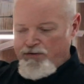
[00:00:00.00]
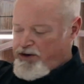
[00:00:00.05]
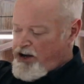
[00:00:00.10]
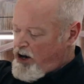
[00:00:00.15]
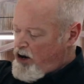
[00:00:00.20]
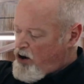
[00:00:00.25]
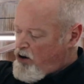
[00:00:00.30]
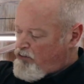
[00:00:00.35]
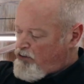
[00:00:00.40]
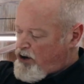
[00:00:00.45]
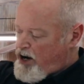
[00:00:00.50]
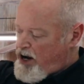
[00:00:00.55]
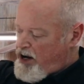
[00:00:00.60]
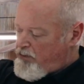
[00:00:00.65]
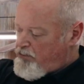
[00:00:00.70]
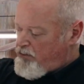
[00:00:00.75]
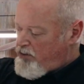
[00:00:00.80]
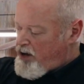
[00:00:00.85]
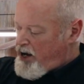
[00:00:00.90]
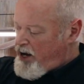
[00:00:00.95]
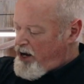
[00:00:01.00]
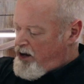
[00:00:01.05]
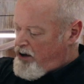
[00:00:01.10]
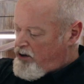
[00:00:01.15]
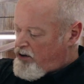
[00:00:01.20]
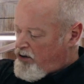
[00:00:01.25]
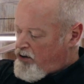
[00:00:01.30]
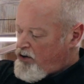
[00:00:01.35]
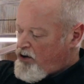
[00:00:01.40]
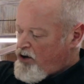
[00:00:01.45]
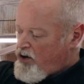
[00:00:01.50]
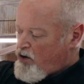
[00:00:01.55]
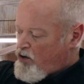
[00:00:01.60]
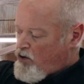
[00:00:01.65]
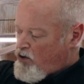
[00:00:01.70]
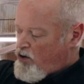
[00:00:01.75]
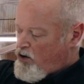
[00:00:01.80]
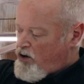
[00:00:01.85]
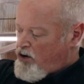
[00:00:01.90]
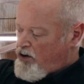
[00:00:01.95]
overhead handle
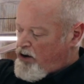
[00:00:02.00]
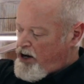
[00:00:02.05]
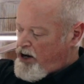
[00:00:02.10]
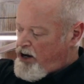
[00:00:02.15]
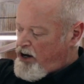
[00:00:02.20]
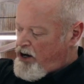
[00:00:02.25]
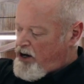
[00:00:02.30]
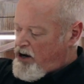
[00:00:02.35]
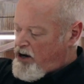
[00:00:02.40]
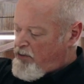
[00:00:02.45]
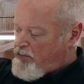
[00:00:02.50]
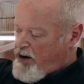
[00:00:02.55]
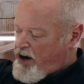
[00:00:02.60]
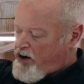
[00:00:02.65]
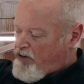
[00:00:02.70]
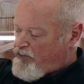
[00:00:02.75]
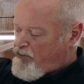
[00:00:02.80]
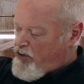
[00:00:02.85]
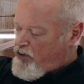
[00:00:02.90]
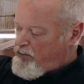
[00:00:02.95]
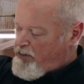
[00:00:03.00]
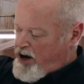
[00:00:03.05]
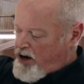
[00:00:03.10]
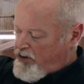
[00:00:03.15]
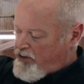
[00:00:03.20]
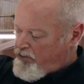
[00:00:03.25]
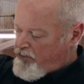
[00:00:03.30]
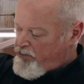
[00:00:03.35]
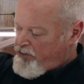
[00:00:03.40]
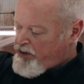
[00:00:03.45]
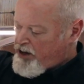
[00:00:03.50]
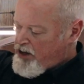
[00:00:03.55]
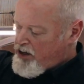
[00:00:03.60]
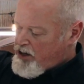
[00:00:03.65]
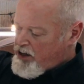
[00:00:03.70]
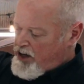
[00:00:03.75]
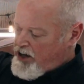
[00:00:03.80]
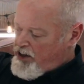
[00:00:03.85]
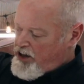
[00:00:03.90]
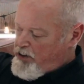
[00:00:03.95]
or a microphone mount,
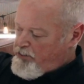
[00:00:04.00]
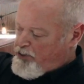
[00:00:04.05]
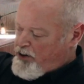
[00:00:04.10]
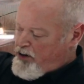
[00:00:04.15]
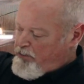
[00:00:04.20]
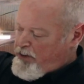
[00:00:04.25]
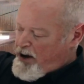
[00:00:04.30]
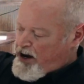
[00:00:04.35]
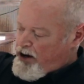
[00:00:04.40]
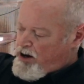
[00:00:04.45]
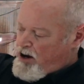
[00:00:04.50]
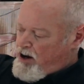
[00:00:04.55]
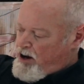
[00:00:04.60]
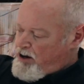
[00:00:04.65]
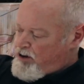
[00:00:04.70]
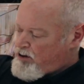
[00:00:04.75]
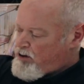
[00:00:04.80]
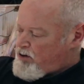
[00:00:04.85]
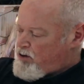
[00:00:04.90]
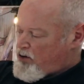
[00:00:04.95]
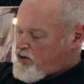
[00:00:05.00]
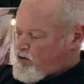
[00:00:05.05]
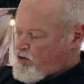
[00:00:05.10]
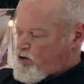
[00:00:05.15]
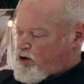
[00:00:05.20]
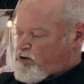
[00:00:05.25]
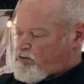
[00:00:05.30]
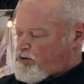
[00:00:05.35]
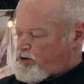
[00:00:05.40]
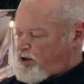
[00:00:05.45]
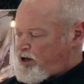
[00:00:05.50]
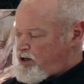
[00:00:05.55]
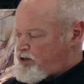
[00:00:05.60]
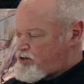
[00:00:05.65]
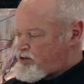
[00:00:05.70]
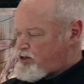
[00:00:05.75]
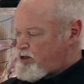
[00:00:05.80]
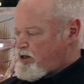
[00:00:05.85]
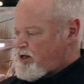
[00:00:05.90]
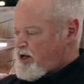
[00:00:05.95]
and then put it back on, quick
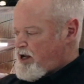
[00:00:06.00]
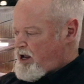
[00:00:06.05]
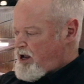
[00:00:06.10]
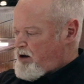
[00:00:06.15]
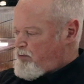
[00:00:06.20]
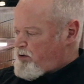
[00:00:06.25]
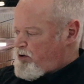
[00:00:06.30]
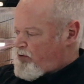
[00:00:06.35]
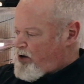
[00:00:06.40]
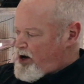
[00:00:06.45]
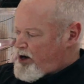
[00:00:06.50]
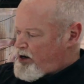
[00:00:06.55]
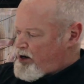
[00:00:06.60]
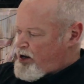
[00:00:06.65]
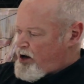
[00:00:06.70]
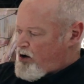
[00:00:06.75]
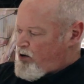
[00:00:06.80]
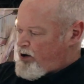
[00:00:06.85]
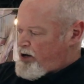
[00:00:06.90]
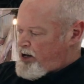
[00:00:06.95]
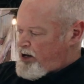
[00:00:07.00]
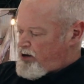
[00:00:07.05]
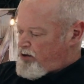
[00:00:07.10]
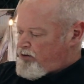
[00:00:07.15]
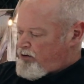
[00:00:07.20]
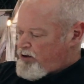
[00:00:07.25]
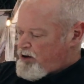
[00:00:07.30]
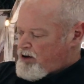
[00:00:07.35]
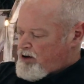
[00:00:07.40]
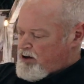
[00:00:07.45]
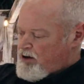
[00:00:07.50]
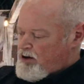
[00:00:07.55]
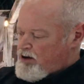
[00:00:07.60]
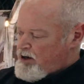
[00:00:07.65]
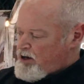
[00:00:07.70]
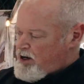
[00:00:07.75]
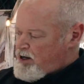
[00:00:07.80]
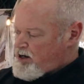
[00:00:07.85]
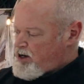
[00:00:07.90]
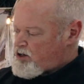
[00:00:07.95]
release, and be ready to go again.
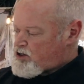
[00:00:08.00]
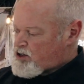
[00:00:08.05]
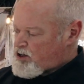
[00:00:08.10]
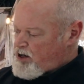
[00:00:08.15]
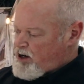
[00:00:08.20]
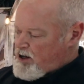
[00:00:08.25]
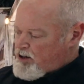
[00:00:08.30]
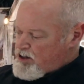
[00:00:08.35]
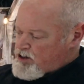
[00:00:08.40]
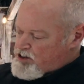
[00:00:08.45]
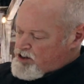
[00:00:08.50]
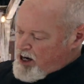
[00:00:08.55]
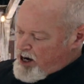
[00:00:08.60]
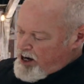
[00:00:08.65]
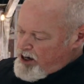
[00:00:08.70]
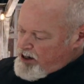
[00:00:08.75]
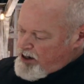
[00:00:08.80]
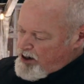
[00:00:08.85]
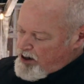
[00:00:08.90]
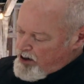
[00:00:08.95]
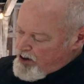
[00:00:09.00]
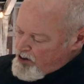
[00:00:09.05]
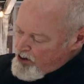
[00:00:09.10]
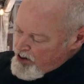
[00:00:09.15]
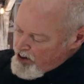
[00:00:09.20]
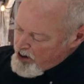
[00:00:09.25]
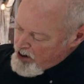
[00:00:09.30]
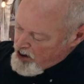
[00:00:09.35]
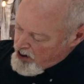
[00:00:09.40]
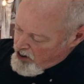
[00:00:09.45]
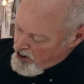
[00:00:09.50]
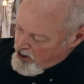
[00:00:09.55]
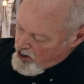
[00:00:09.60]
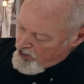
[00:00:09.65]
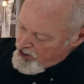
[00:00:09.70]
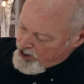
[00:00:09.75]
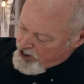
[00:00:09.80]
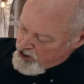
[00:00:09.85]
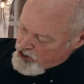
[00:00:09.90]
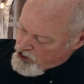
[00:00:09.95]
Additionally, on the side here are
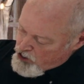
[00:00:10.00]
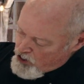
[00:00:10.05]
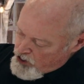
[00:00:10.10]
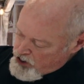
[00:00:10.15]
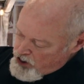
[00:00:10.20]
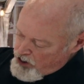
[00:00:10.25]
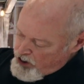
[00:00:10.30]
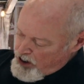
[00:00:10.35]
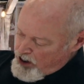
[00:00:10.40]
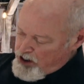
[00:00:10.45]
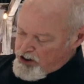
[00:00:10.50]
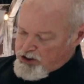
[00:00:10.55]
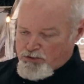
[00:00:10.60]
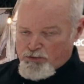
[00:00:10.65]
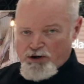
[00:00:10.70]
all the controls you need to